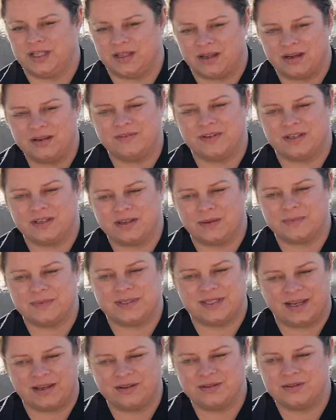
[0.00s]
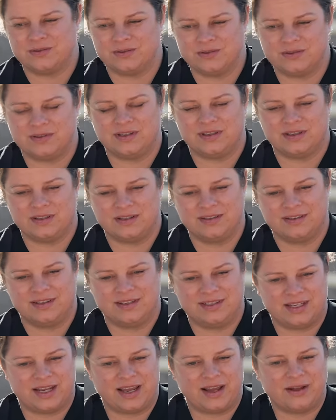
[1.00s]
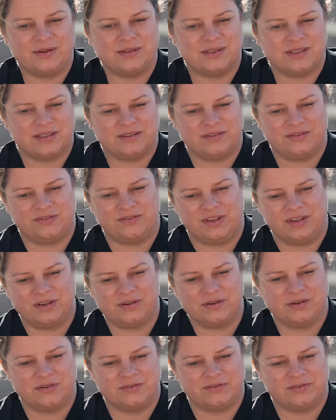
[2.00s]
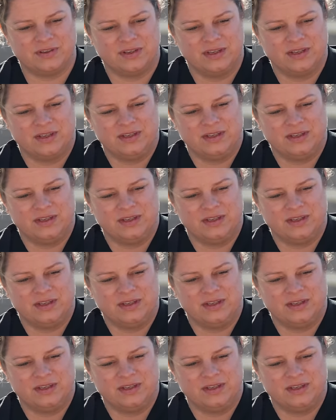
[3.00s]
lot of it comes down to the doubt and the fear of,